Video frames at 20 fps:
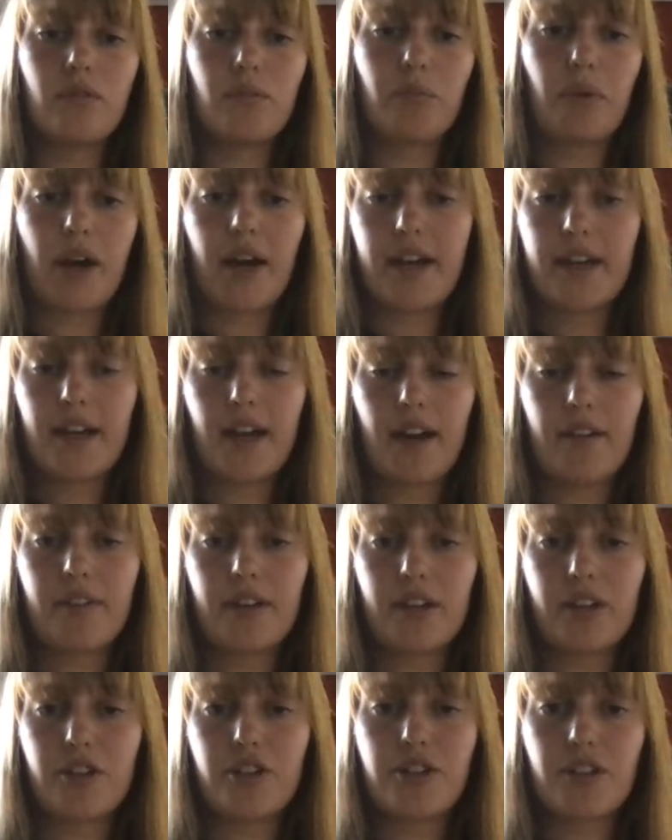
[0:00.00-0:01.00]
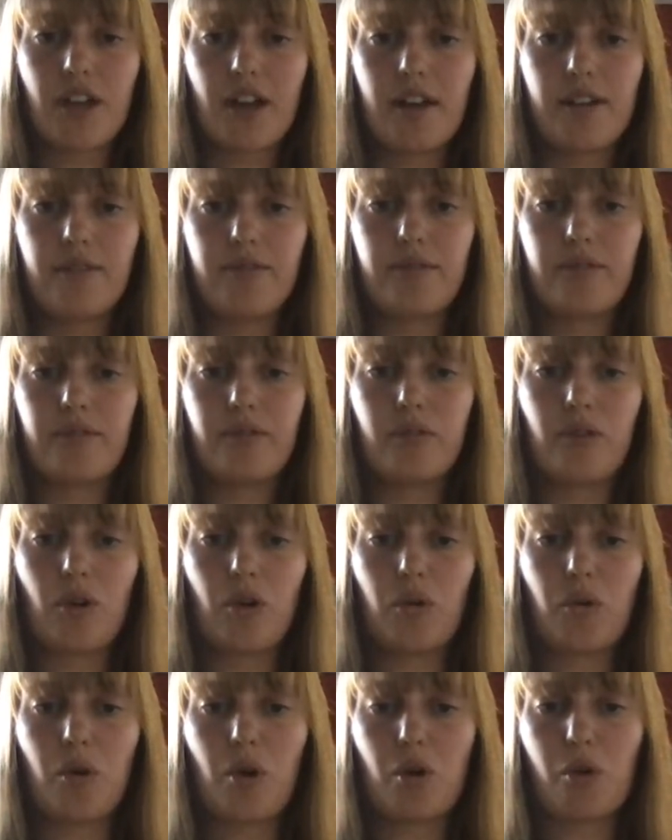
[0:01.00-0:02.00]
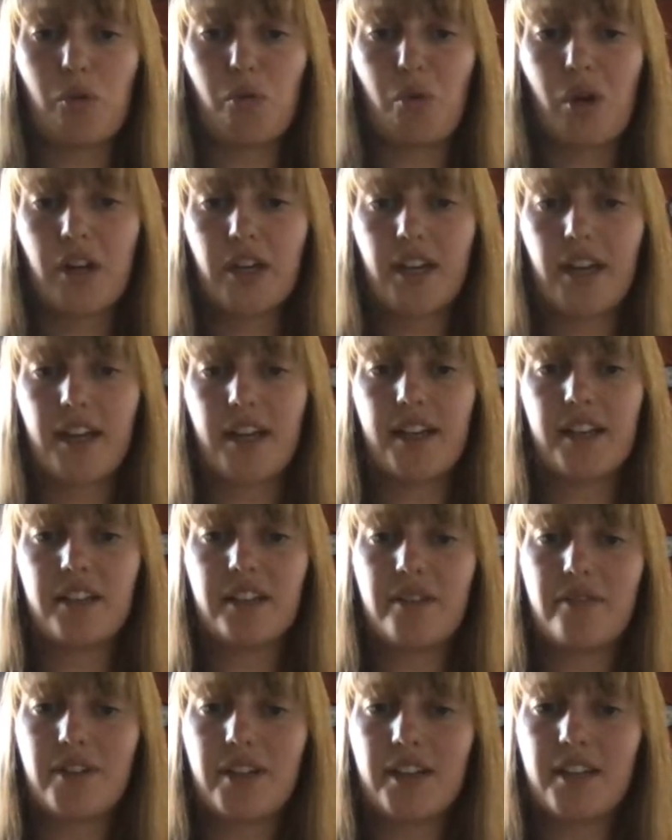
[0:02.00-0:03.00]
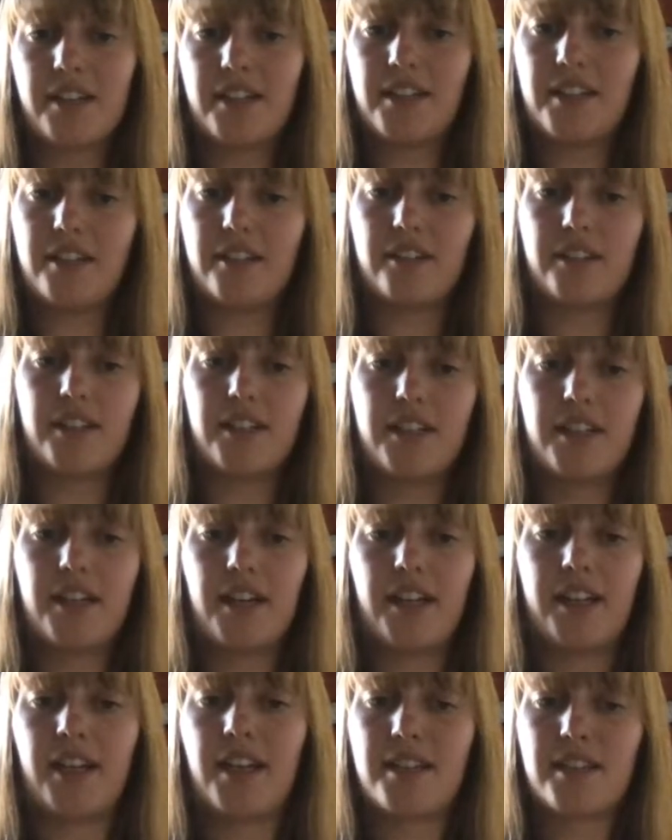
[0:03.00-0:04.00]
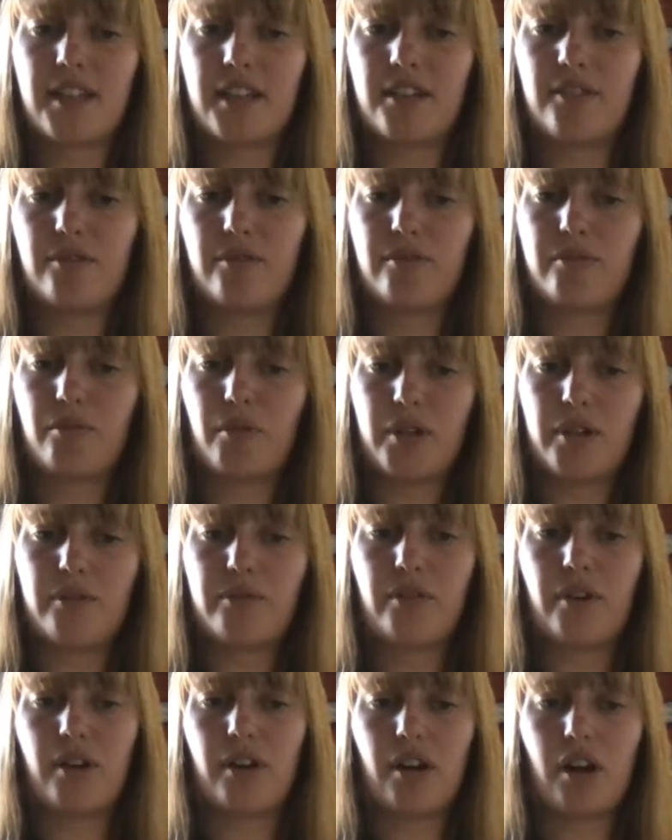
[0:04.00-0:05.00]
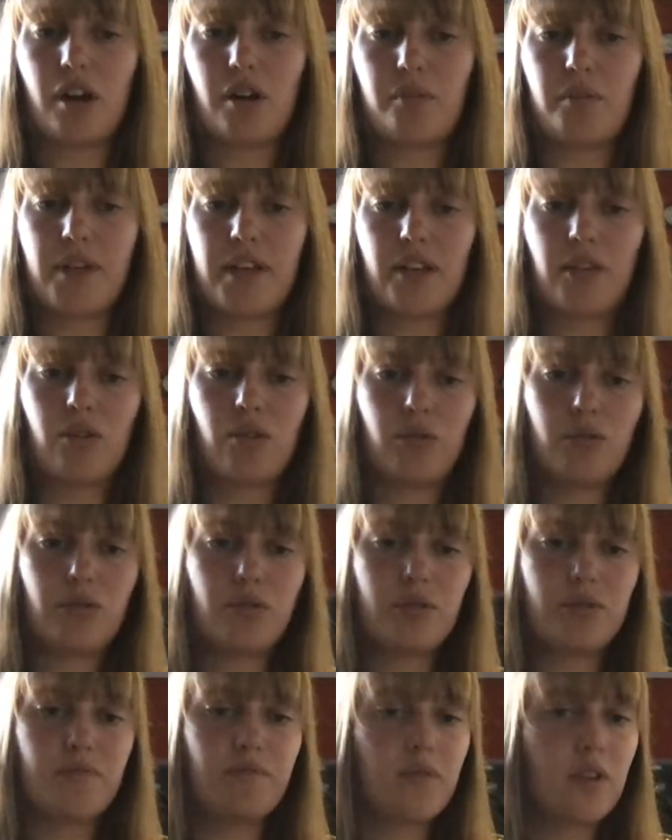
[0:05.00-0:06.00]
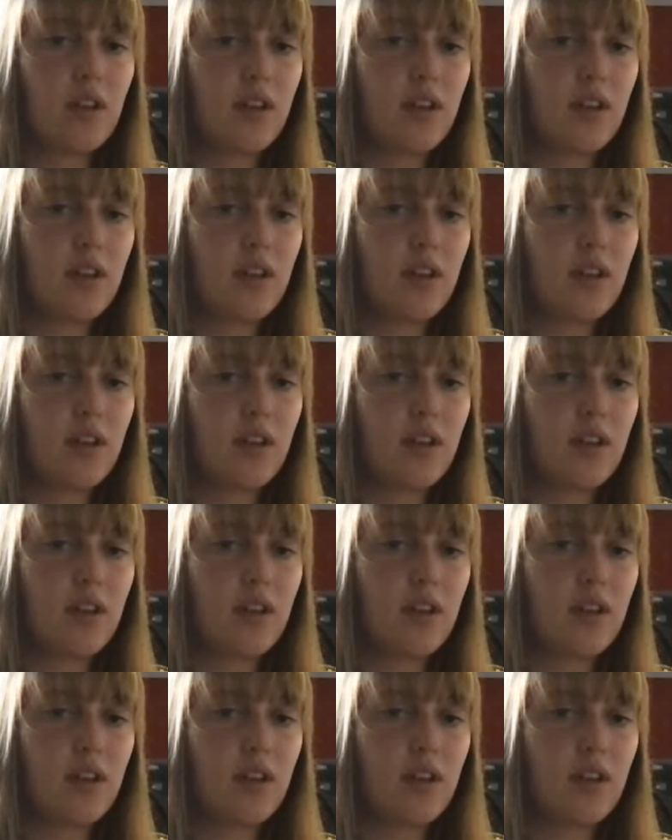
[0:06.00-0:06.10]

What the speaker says: by having our staff all working and living in here, and that's kind of one of our main goals.